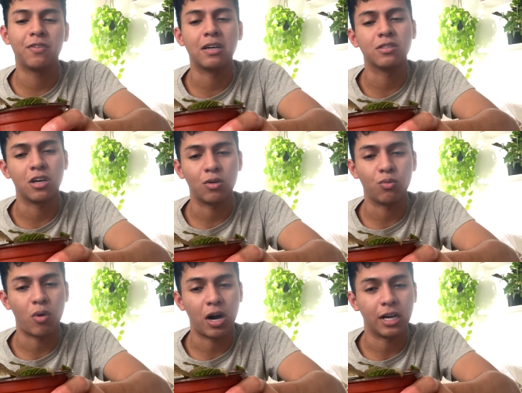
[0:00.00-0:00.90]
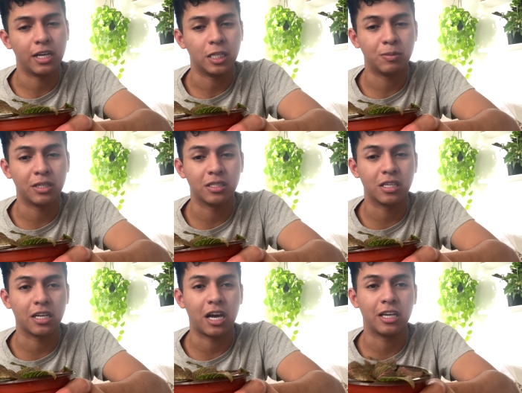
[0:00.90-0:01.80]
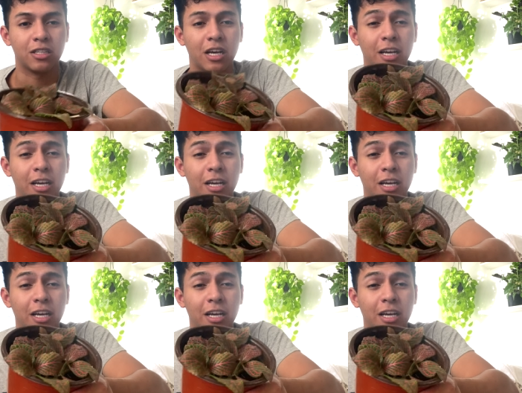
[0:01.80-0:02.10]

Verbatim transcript: found out why and it's because like I,